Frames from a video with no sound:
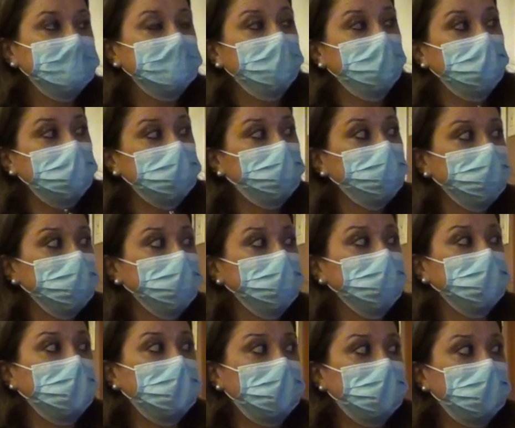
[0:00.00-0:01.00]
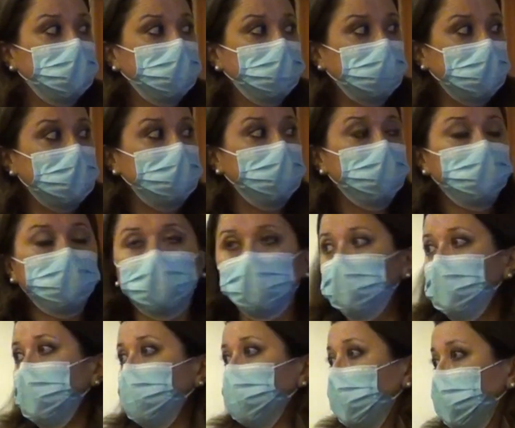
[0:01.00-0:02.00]
We do plan on
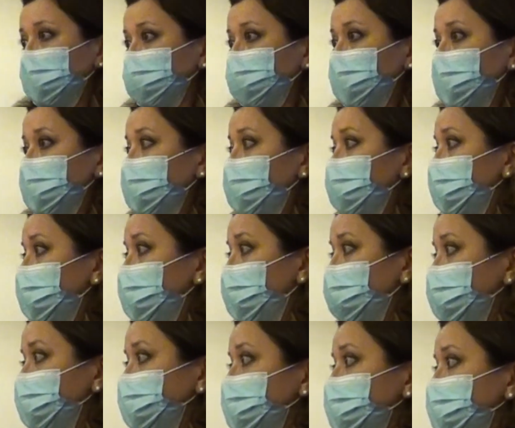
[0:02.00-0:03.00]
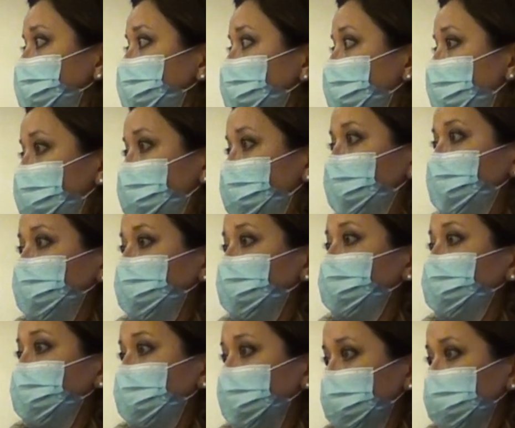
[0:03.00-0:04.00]
opening watershed level offices, so our
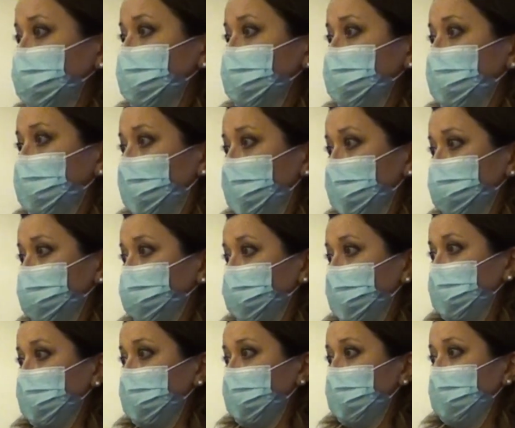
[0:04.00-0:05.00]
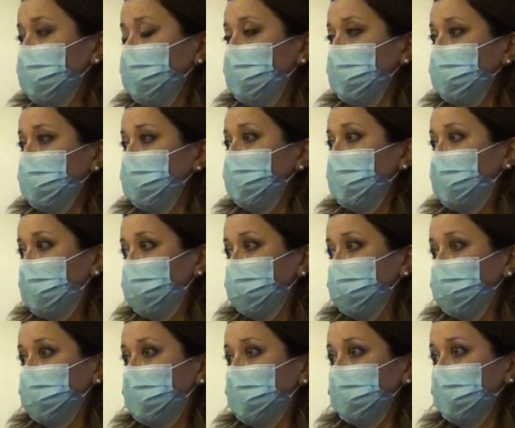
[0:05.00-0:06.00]
presence is in the watershed, and we do
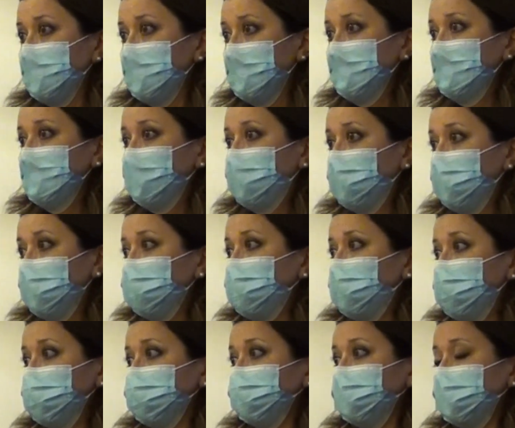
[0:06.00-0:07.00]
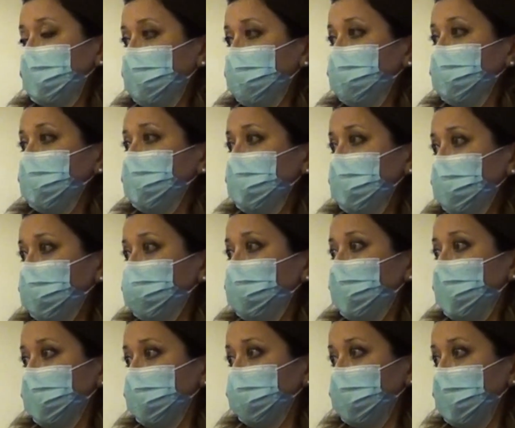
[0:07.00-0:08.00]
have about 4 or 5 staff in each
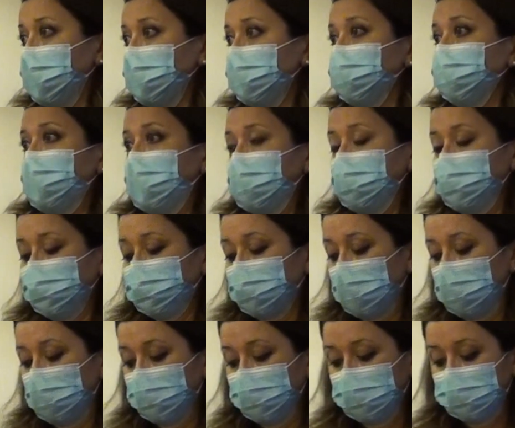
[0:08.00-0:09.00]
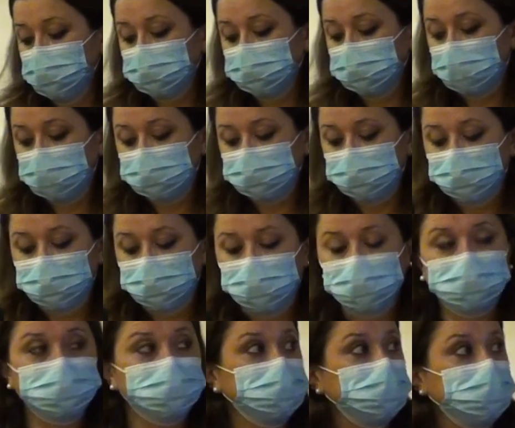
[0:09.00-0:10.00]
watershed to manage all of these
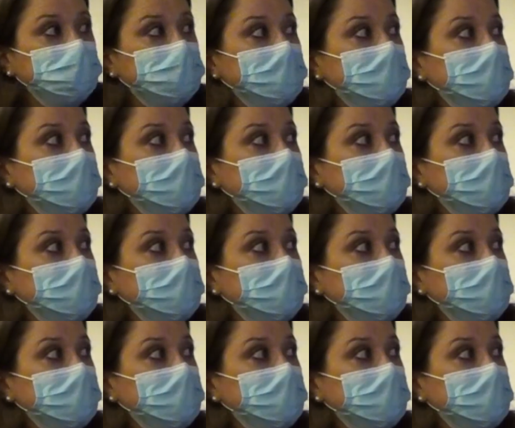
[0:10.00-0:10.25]
activities.